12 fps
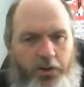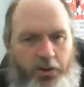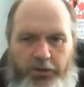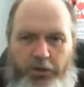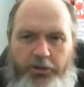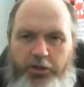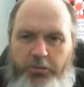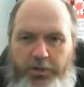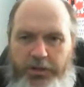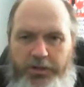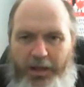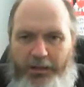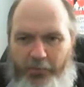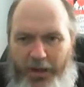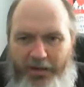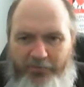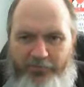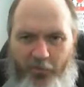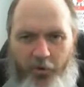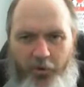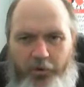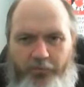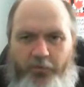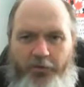it doesn't mean that we have
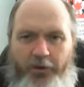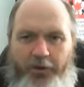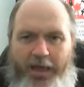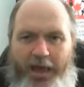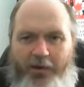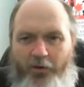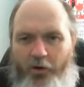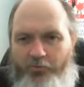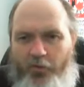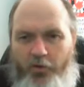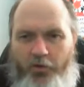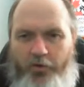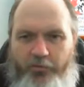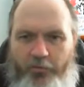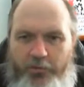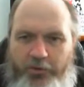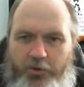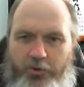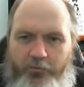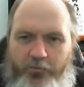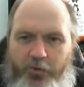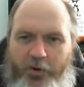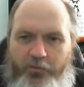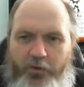voted for the CAQ or voted for Mr.
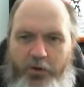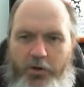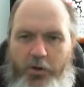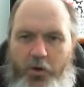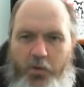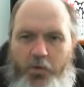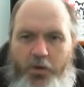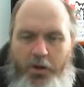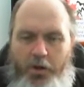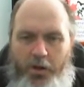François Legault.